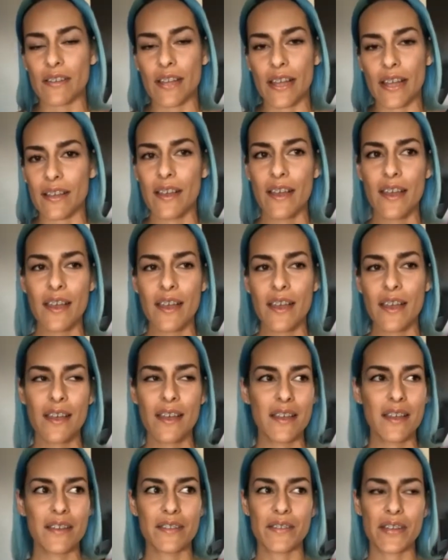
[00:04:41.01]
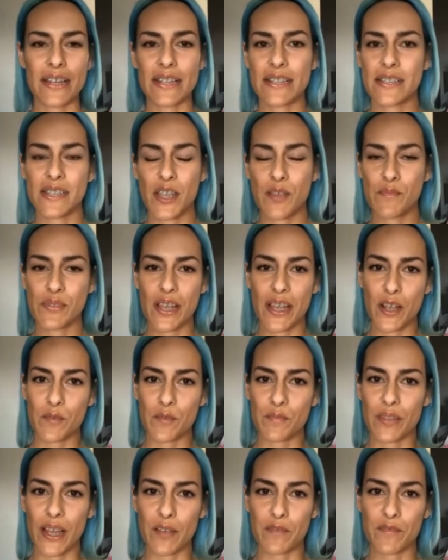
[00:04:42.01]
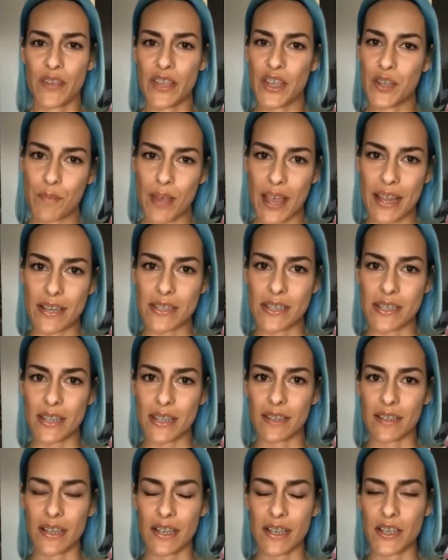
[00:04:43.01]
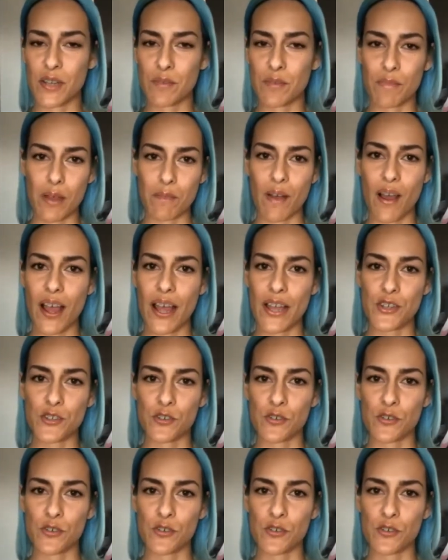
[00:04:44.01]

Like, it seems like finger painting in my mind,